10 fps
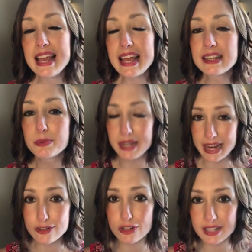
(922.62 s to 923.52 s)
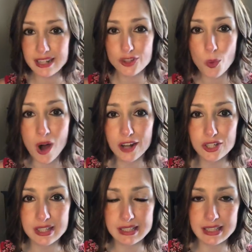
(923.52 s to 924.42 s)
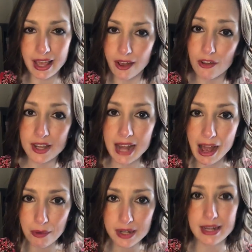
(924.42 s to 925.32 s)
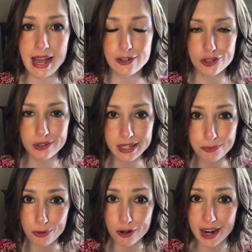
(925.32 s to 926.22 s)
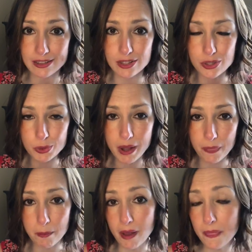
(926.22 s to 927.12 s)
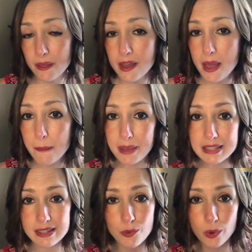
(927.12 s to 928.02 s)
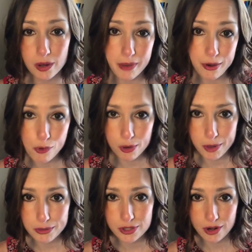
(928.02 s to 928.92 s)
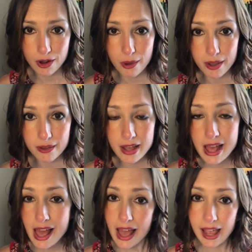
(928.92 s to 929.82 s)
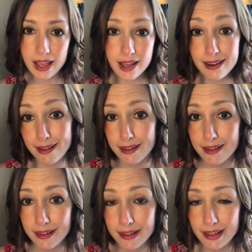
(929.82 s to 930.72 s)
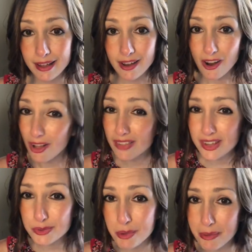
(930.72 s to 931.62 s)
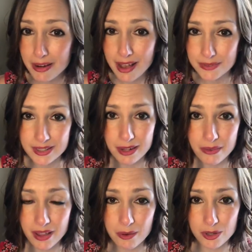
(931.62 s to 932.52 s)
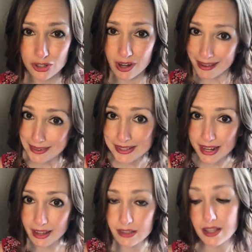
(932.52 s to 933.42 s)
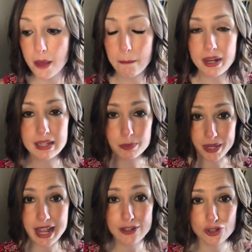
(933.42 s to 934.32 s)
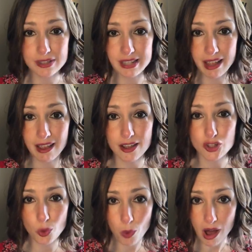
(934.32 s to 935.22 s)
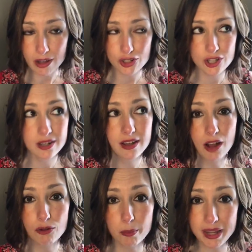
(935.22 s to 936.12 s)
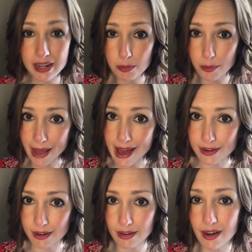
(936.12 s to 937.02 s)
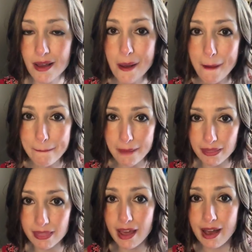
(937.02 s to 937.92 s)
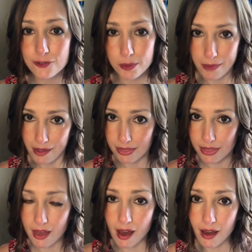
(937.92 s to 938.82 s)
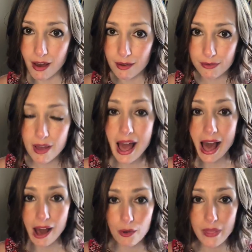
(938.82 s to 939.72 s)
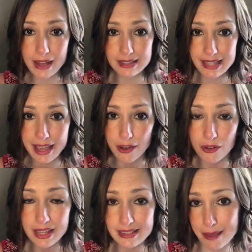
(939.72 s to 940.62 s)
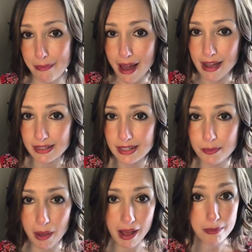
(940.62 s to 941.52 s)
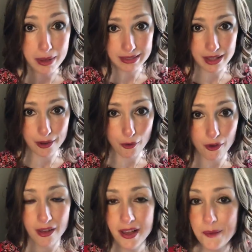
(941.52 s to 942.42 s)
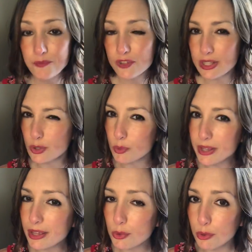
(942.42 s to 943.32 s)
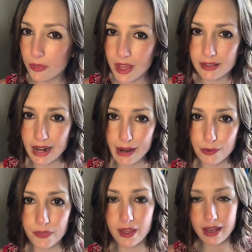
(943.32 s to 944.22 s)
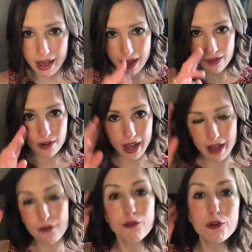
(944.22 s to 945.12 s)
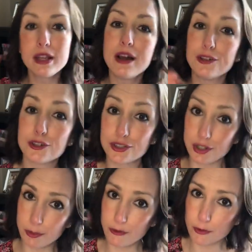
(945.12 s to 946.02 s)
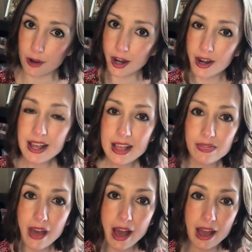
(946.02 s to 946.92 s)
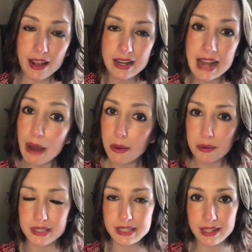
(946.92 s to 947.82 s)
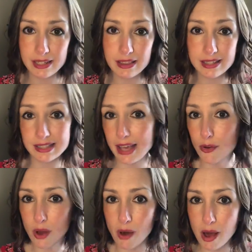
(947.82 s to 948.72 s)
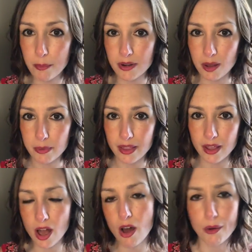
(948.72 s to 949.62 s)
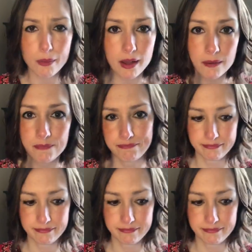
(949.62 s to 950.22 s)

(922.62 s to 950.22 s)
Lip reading: It has been interesting to watch the scale and how it naturally progresses throughout the month based on where my hormones are going. And all of us women have to deal with it, which kind of stinks, but it's been interesting to watch a repeatable pattern month after month of how that scale is impacted by my cycle. So that's a really cool thing that I don't think I ever fully understood before, that now I see the scale go up and I'll be like, oh, well,